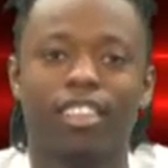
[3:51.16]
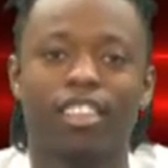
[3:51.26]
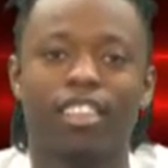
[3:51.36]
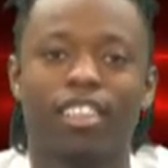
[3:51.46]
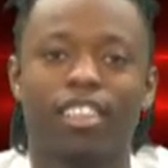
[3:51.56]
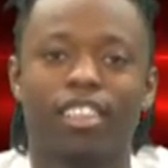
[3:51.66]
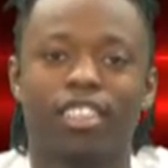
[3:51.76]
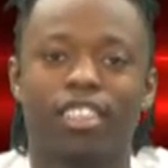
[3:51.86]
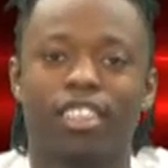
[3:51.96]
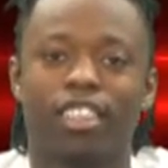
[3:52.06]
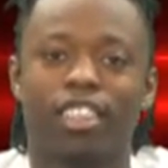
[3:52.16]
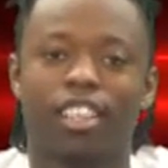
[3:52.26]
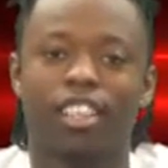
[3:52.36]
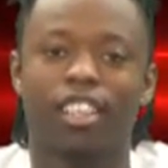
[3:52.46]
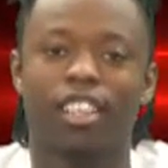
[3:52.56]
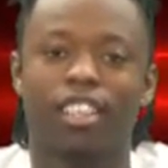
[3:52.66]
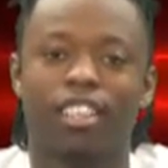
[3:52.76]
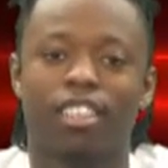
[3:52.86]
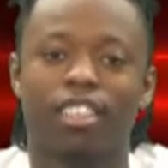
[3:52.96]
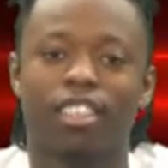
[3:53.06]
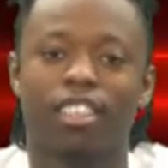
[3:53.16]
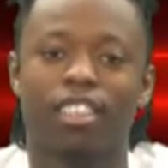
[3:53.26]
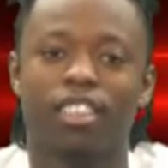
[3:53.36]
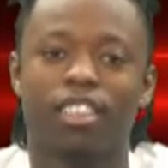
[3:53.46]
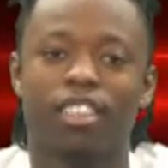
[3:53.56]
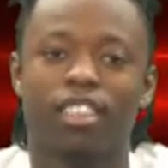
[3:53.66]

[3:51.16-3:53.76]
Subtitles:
No words are spoken by the person on screen.